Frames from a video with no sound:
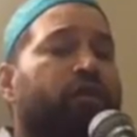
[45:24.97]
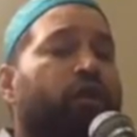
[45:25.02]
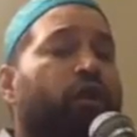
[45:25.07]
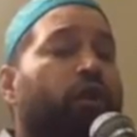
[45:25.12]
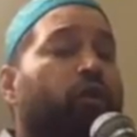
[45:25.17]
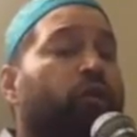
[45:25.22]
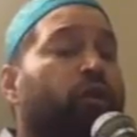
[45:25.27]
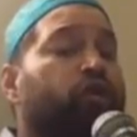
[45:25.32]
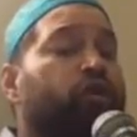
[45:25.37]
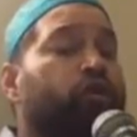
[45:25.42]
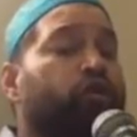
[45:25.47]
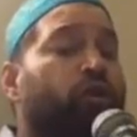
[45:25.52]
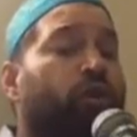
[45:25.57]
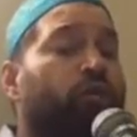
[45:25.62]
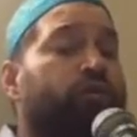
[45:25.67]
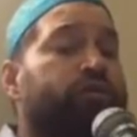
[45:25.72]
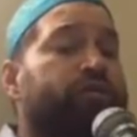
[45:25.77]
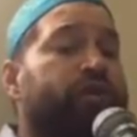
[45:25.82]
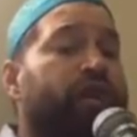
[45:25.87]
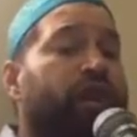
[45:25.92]
What
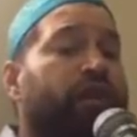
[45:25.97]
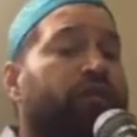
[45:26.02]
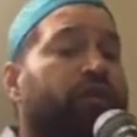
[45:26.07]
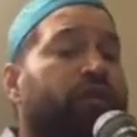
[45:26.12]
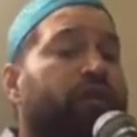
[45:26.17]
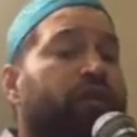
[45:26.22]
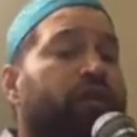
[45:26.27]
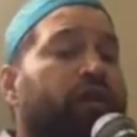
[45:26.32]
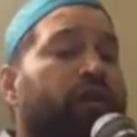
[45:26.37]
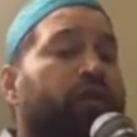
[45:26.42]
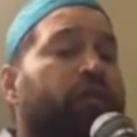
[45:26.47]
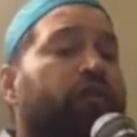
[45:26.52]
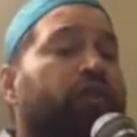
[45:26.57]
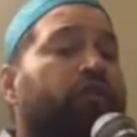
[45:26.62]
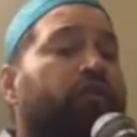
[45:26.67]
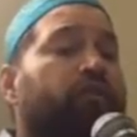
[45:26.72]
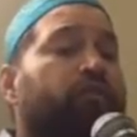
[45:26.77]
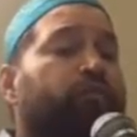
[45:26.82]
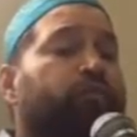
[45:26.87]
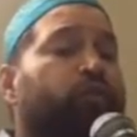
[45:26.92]
shows that
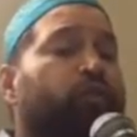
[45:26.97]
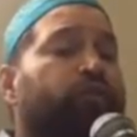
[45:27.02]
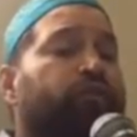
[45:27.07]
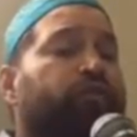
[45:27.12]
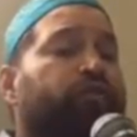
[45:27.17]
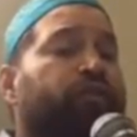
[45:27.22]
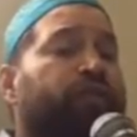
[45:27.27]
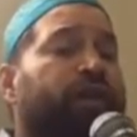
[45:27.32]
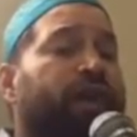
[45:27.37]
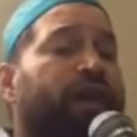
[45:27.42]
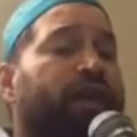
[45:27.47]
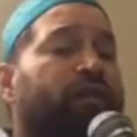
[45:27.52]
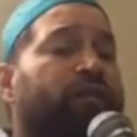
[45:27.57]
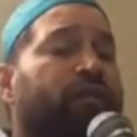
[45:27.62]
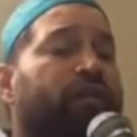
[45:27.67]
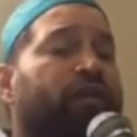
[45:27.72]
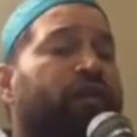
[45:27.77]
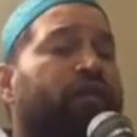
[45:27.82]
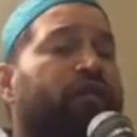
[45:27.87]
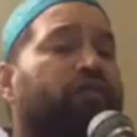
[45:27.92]
the proof for
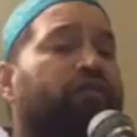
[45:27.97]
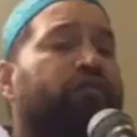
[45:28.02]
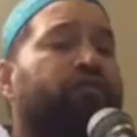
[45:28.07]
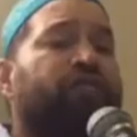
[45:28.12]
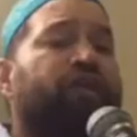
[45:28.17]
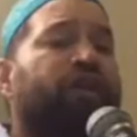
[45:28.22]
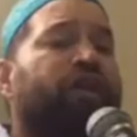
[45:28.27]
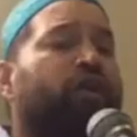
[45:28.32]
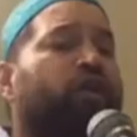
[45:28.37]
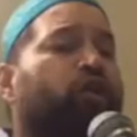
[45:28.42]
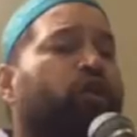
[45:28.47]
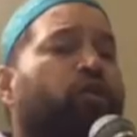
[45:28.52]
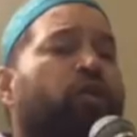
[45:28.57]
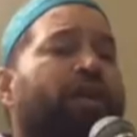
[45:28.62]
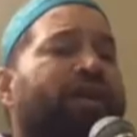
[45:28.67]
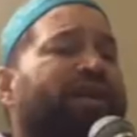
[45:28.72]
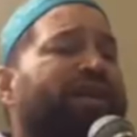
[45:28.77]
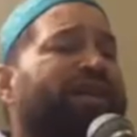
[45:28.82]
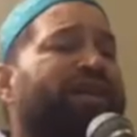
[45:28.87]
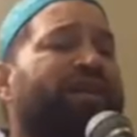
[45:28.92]
that very
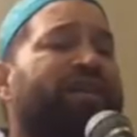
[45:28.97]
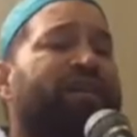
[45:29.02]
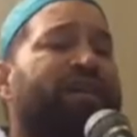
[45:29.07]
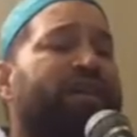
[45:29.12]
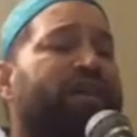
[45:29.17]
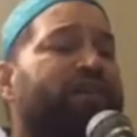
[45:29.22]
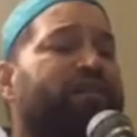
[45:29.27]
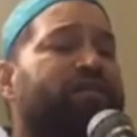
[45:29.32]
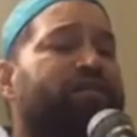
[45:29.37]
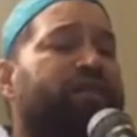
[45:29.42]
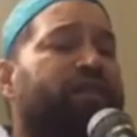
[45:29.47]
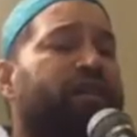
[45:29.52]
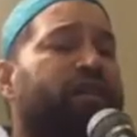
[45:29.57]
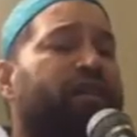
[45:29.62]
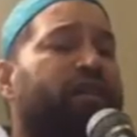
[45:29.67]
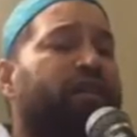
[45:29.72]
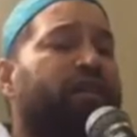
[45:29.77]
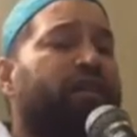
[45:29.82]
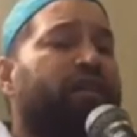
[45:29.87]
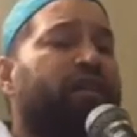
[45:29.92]
quickly and easily